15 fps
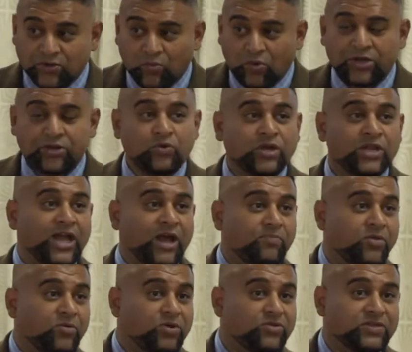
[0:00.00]
one who can help
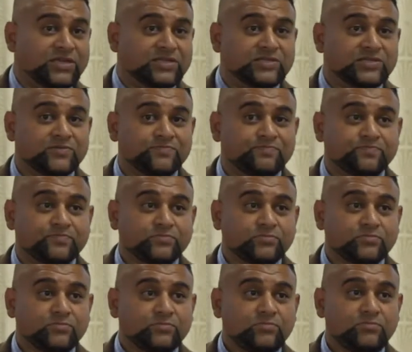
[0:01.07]
them with this.
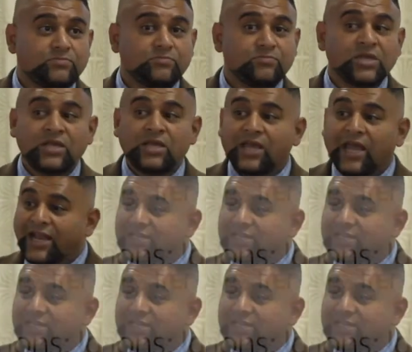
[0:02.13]
And